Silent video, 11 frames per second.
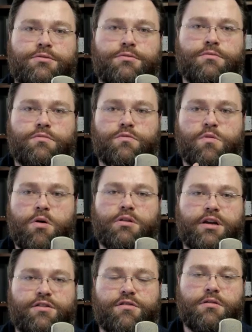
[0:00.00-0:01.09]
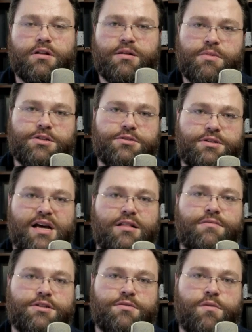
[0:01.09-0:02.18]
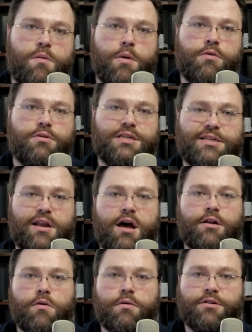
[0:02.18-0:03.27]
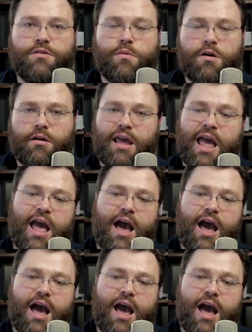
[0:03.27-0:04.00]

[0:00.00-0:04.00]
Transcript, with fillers: to remotely control it. It means your television remote is not going to work.